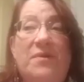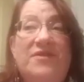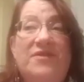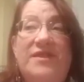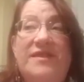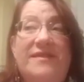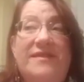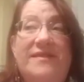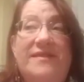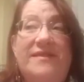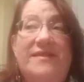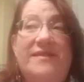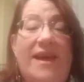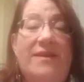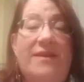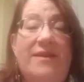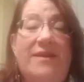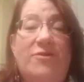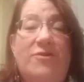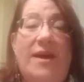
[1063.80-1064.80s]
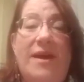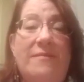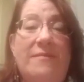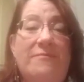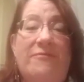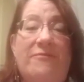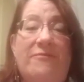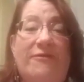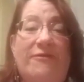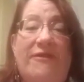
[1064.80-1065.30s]
just thank you,
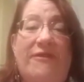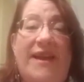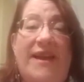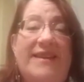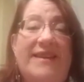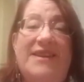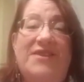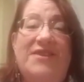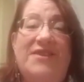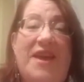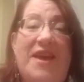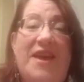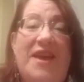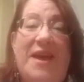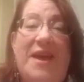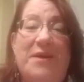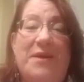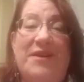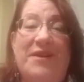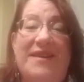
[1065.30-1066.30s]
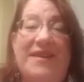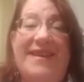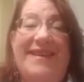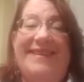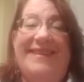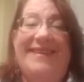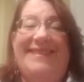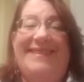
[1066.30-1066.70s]
M, for finding Jamberry.